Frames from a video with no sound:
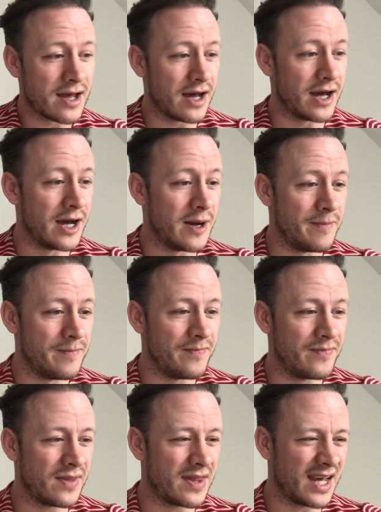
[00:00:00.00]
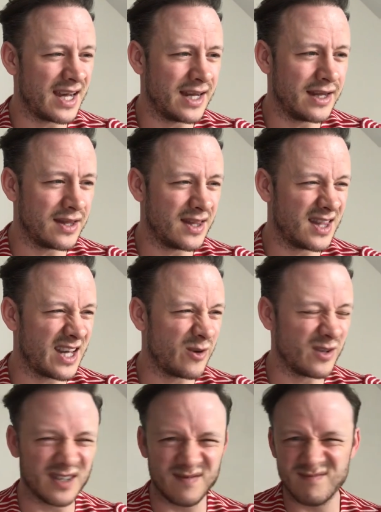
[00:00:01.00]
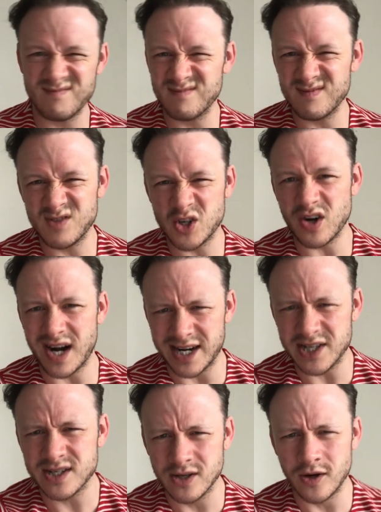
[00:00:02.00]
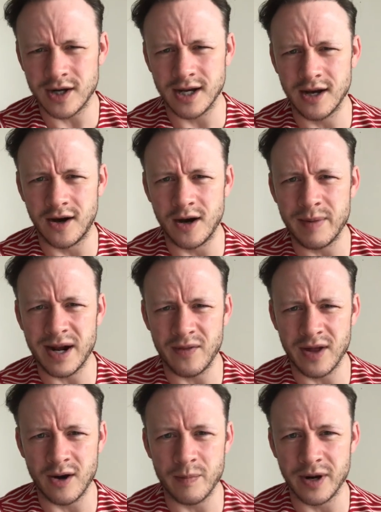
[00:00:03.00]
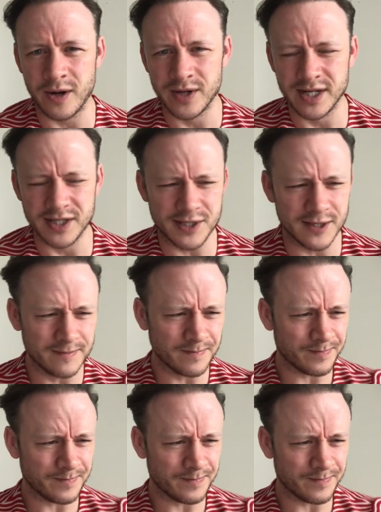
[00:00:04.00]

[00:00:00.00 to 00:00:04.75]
They'll trash talk a lot about their opponents,